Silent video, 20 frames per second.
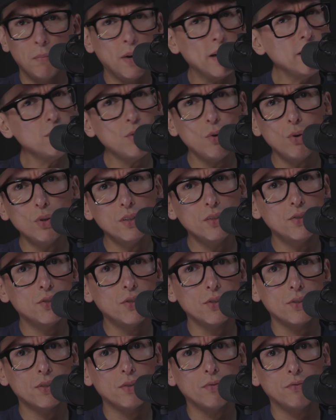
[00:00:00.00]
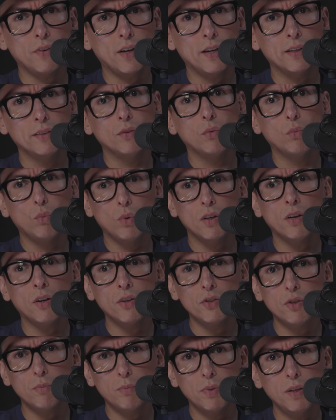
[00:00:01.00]
my goal is just to find the
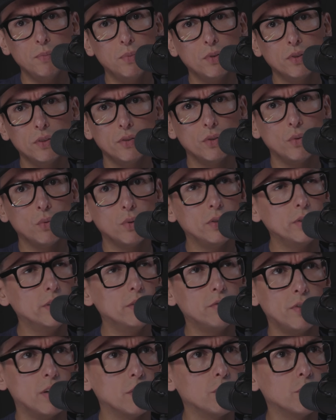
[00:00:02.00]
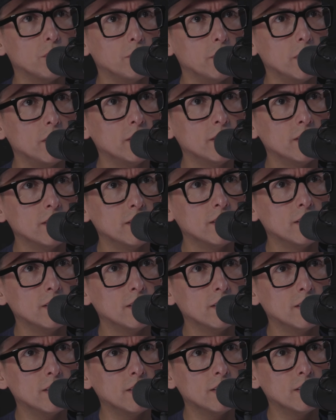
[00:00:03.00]
100 people in the world that fuck with me.
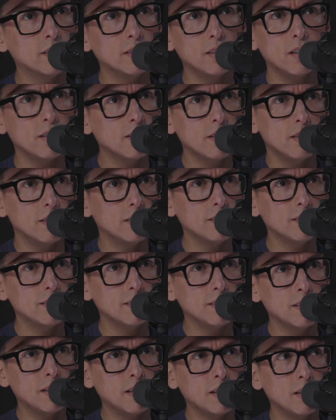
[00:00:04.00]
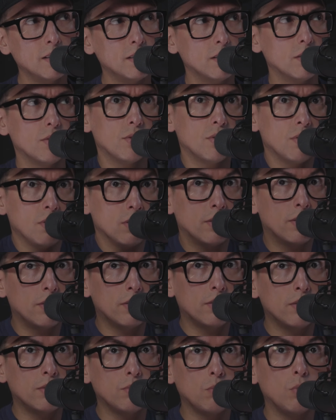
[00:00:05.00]
Yeah. That's it. There's
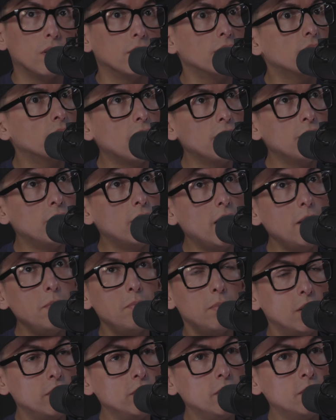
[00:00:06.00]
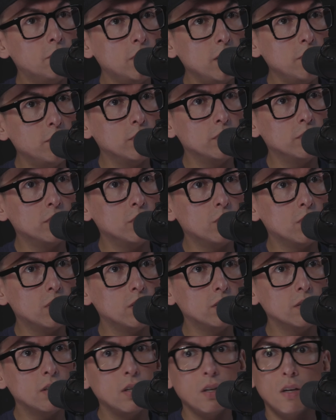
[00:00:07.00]
what, 8 billion people in the
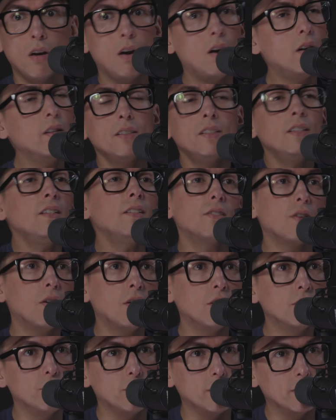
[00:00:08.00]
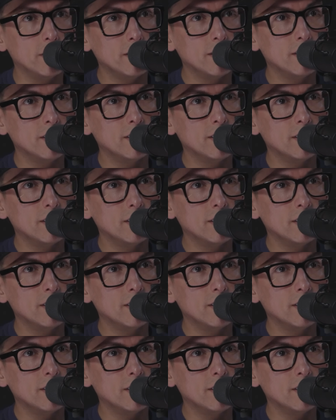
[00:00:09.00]
world? Yeah. All I need is 100.